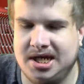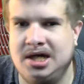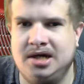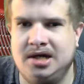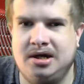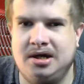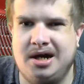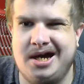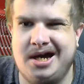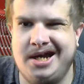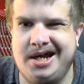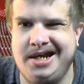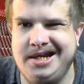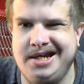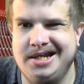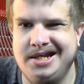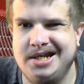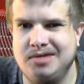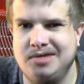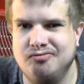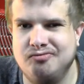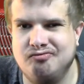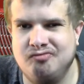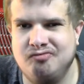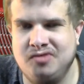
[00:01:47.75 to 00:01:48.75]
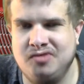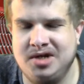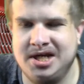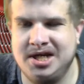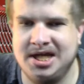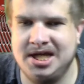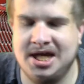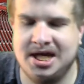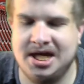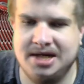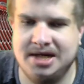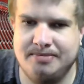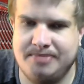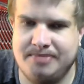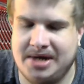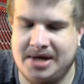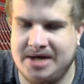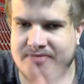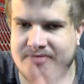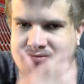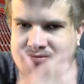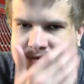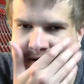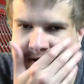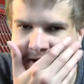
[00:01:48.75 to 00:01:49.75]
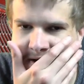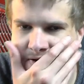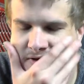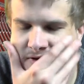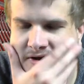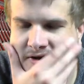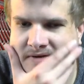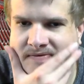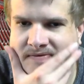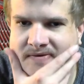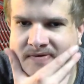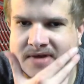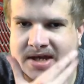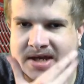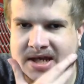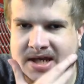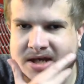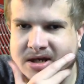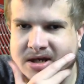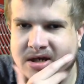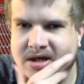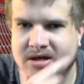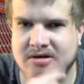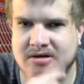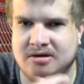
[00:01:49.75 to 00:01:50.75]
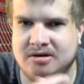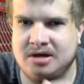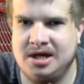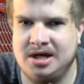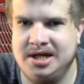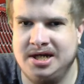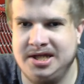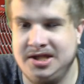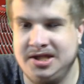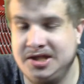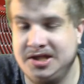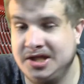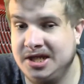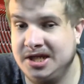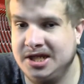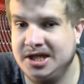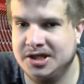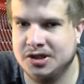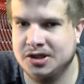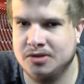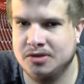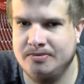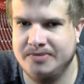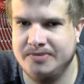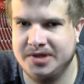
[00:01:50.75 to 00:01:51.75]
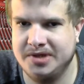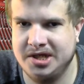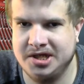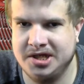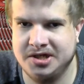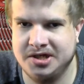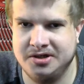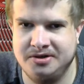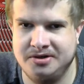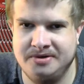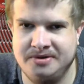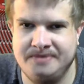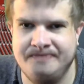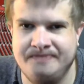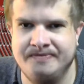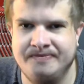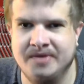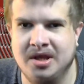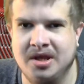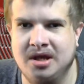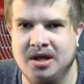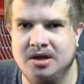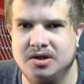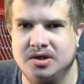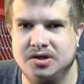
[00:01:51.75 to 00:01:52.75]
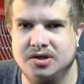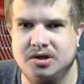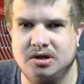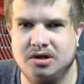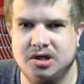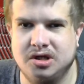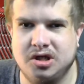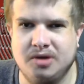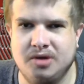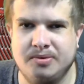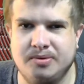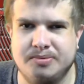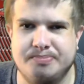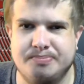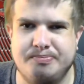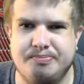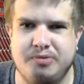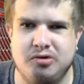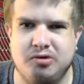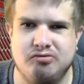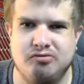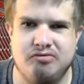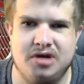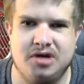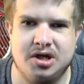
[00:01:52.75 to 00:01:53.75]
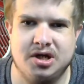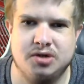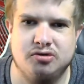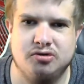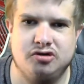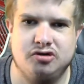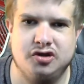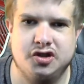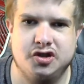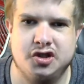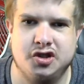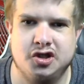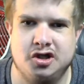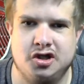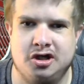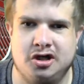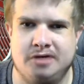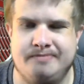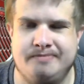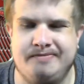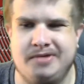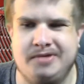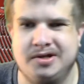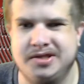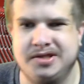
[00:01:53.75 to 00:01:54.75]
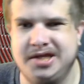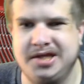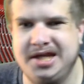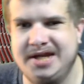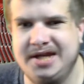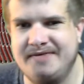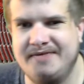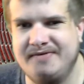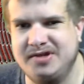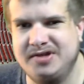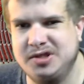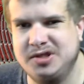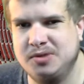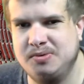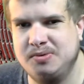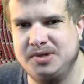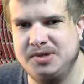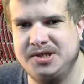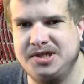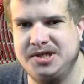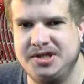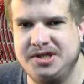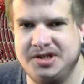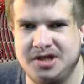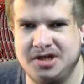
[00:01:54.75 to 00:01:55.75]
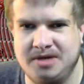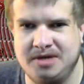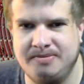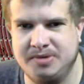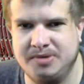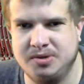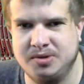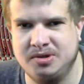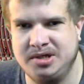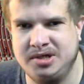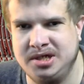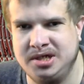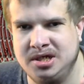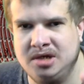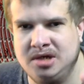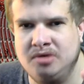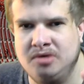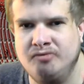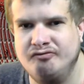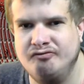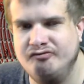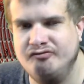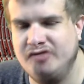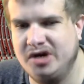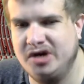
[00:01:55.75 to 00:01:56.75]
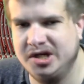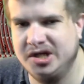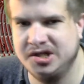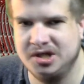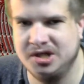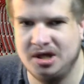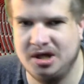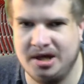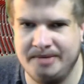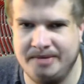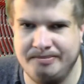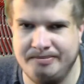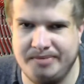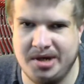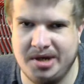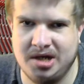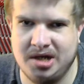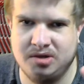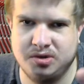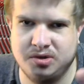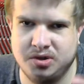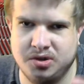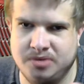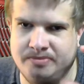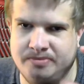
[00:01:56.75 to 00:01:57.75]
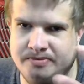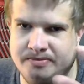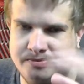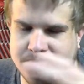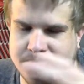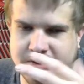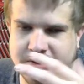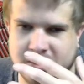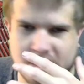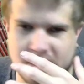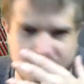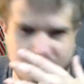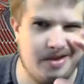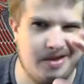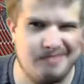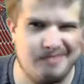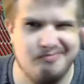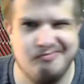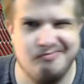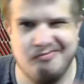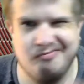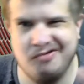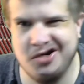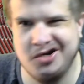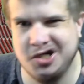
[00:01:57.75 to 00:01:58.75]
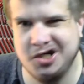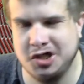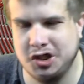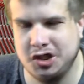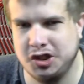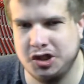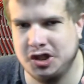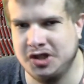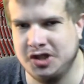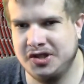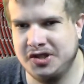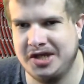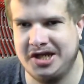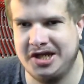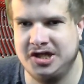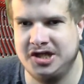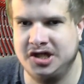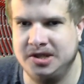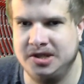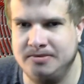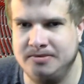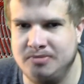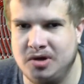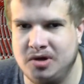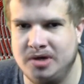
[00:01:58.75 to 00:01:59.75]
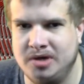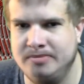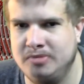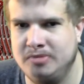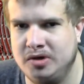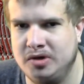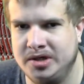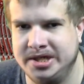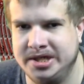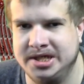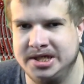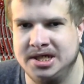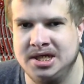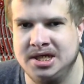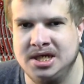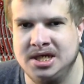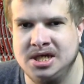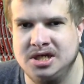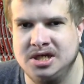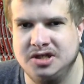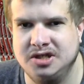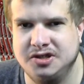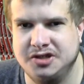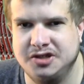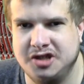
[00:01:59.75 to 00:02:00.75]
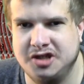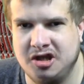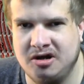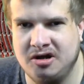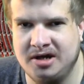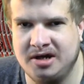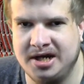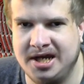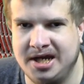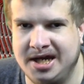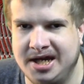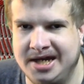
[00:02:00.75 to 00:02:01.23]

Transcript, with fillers: Ain't really had a bad run, I don't think, going into this competition. So I just put Russia on top. I did have a twist and turn between Russia and Belgium to go top. Russia just edged in my mind slightly.